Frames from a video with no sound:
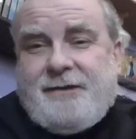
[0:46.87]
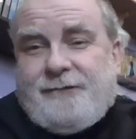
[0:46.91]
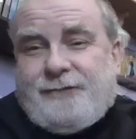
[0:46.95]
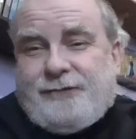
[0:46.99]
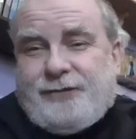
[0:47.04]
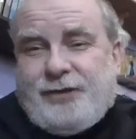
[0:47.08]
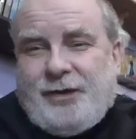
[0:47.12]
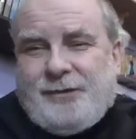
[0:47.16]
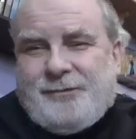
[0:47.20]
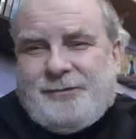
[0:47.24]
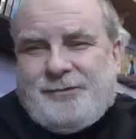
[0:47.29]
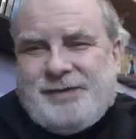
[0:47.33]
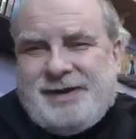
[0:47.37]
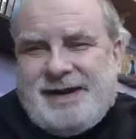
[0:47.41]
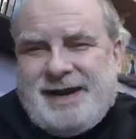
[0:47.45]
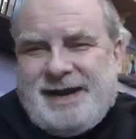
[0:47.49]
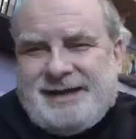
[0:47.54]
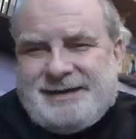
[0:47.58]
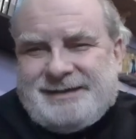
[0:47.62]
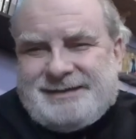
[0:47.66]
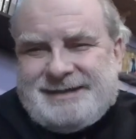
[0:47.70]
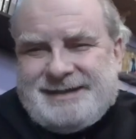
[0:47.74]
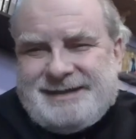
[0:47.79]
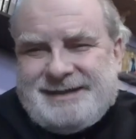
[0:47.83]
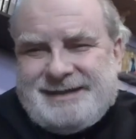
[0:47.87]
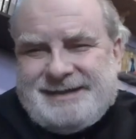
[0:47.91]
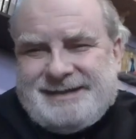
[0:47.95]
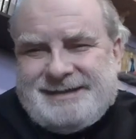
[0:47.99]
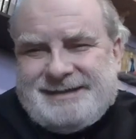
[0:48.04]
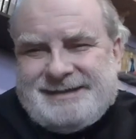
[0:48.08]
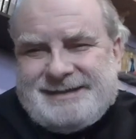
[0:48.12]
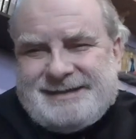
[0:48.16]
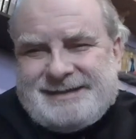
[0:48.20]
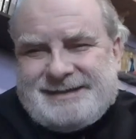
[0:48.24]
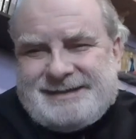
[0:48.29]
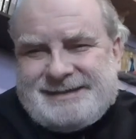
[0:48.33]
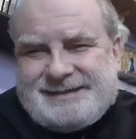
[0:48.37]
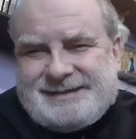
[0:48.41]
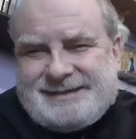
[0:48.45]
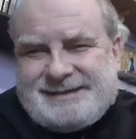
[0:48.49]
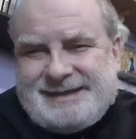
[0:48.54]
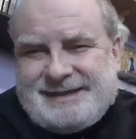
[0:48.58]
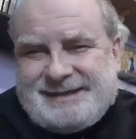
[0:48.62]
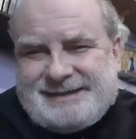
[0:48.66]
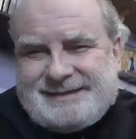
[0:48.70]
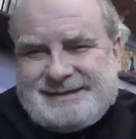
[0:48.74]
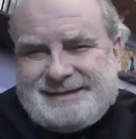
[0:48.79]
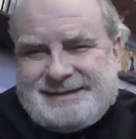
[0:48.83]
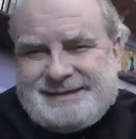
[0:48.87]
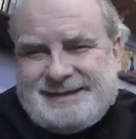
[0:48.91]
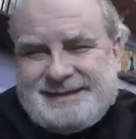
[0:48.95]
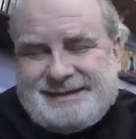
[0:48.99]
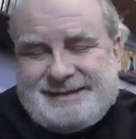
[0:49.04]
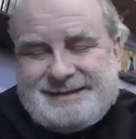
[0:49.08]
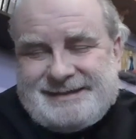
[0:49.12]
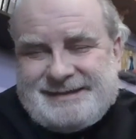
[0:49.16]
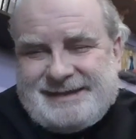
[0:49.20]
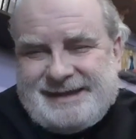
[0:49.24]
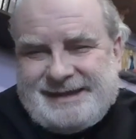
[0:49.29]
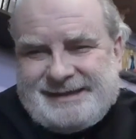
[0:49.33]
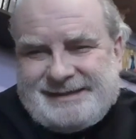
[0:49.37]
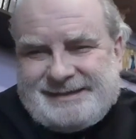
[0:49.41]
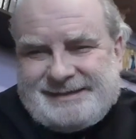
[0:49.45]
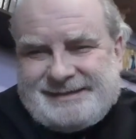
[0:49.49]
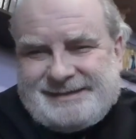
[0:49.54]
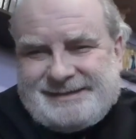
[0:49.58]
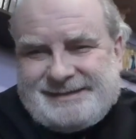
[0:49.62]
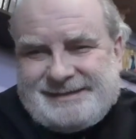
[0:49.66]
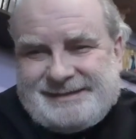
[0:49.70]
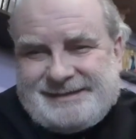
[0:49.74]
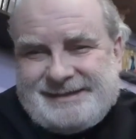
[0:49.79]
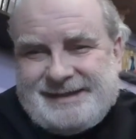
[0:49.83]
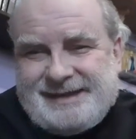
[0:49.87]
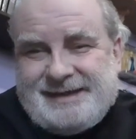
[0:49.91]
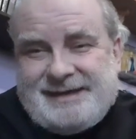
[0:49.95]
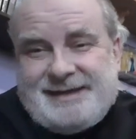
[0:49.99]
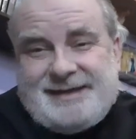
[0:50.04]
from 1966.